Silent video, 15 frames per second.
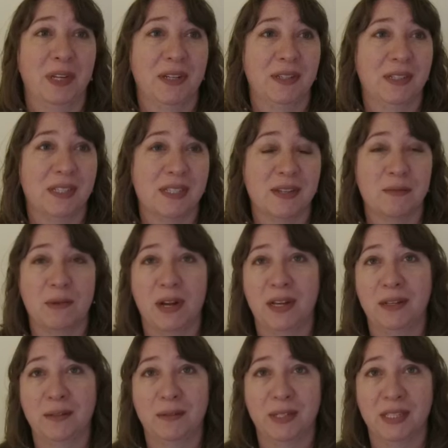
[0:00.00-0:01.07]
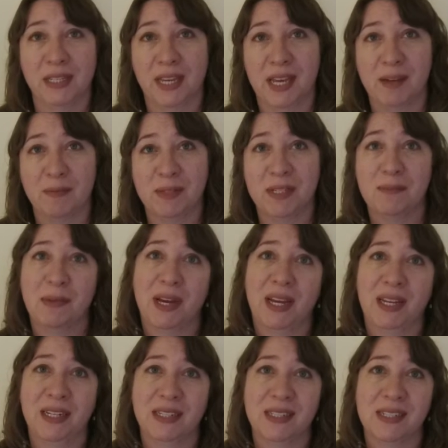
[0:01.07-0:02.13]
Just a wild one that came to
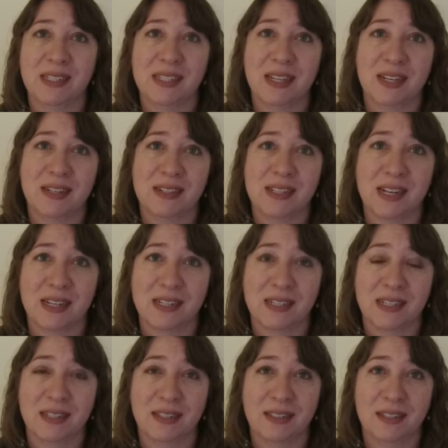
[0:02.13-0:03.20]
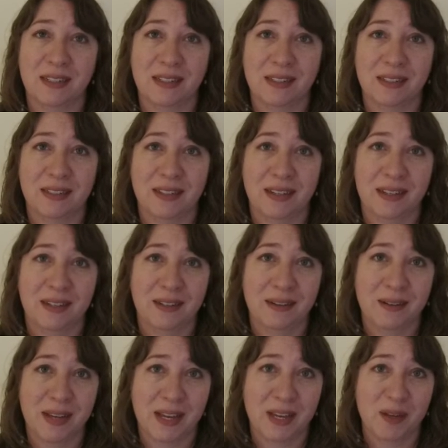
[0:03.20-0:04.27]
mind is that section in
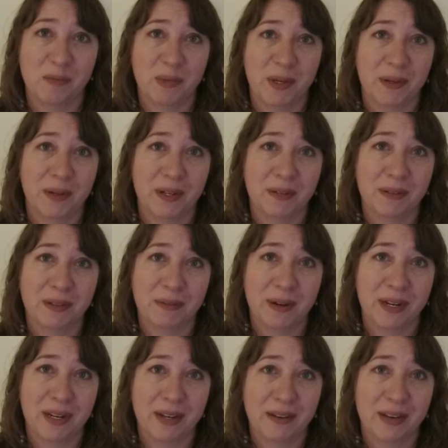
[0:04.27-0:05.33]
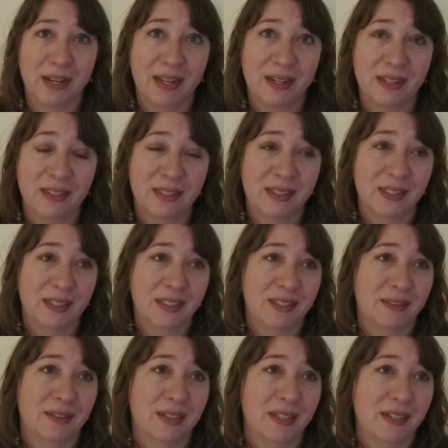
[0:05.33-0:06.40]
OK Computer with Radiohead
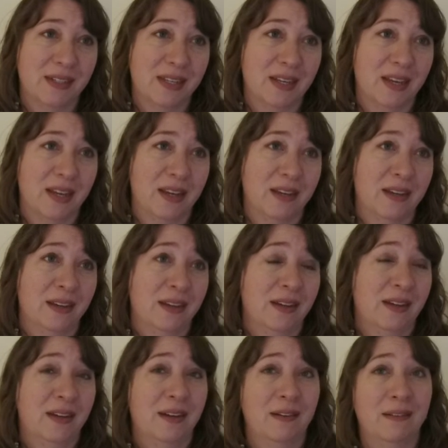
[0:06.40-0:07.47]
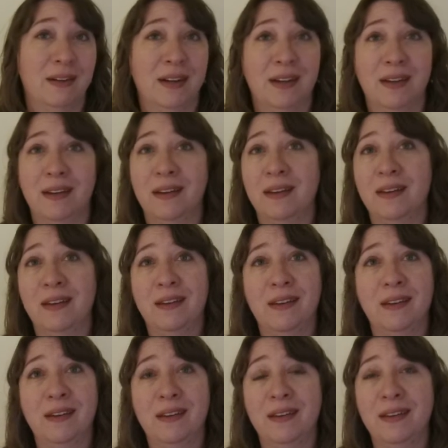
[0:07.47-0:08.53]
where they're singing
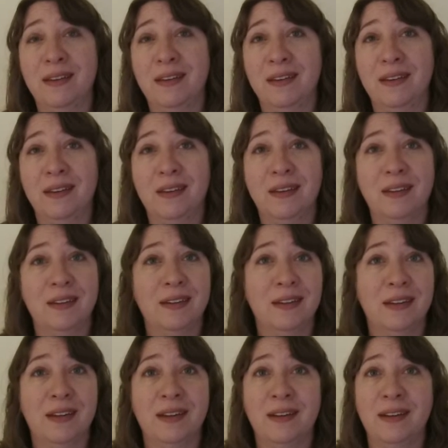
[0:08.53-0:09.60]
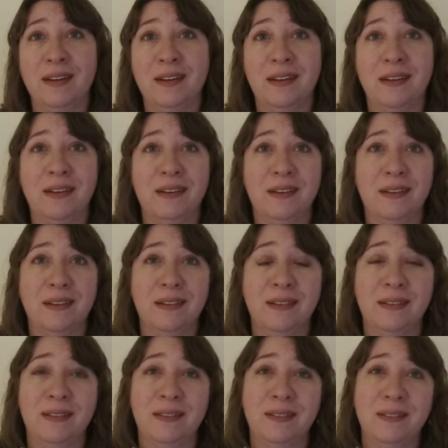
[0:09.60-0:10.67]
rain
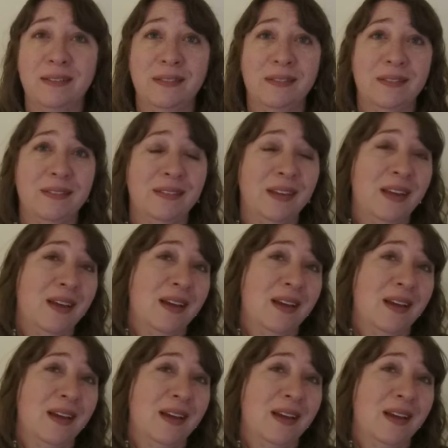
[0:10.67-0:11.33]
down,